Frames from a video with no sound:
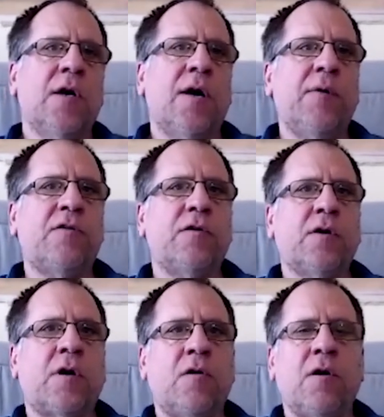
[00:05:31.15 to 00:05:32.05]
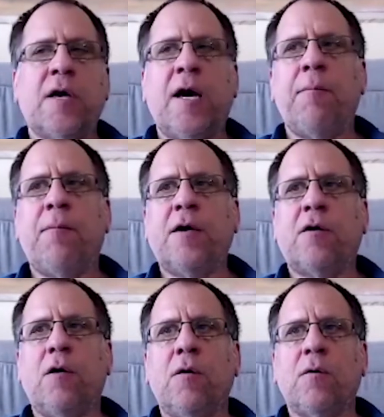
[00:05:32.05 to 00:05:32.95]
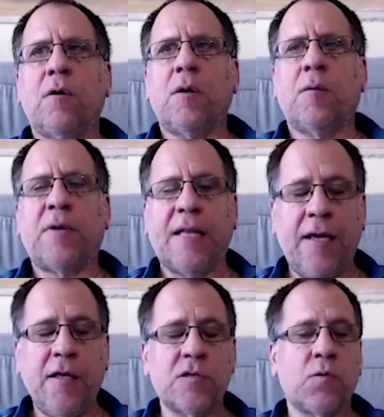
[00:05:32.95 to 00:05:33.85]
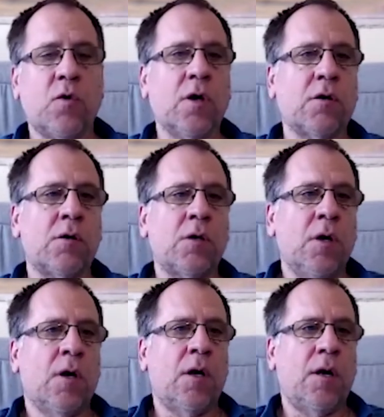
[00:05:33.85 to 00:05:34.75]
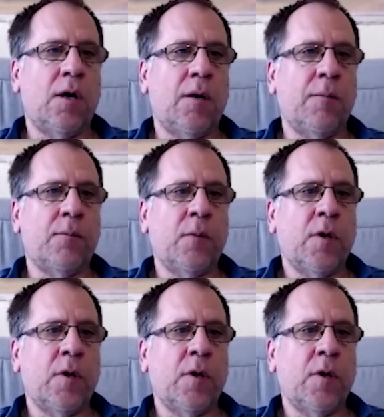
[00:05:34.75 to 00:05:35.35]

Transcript: And we took a look at Michael Polanyi's work um,